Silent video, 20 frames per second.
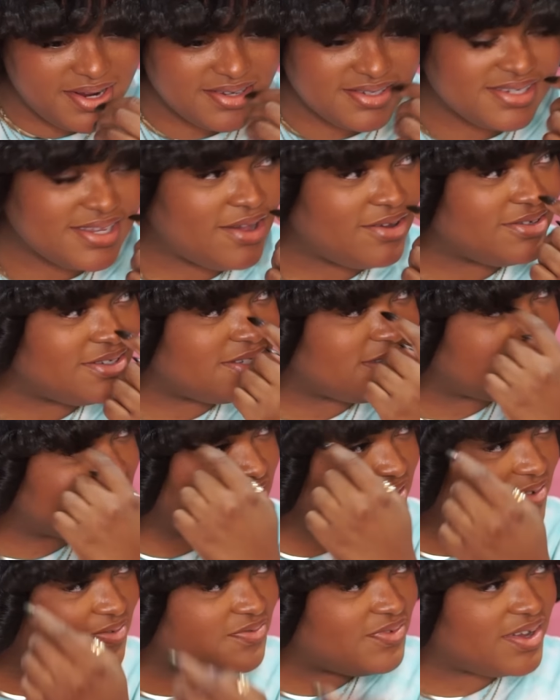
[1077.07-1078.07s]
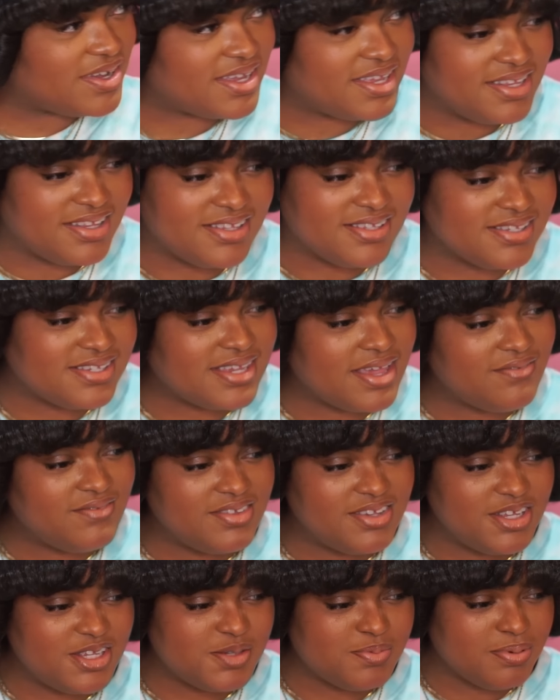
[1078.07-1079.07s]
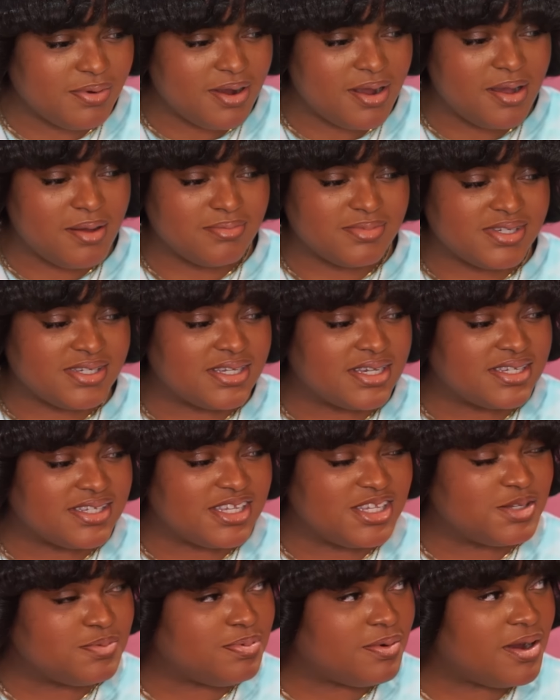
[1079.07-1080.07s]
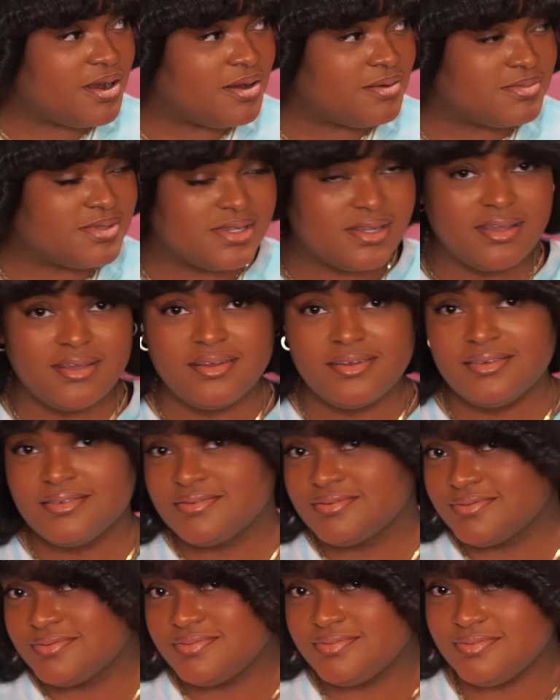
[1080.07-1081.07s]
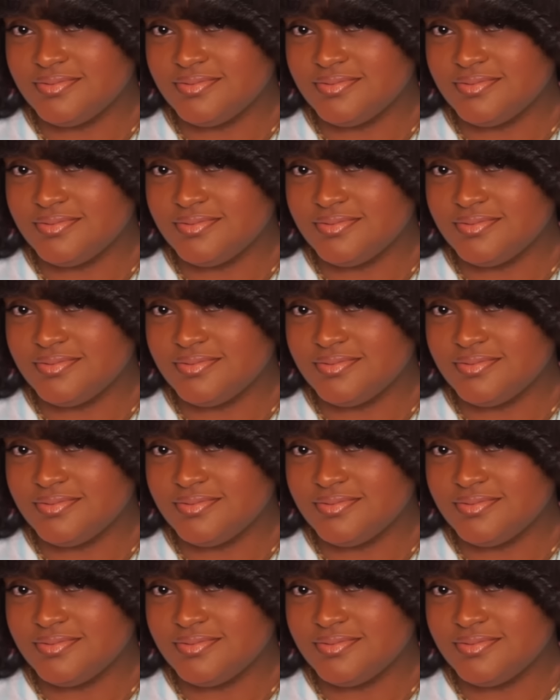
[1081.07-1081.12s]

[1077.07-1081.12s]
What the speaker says: All right, now you just want to take your vent brush and you want to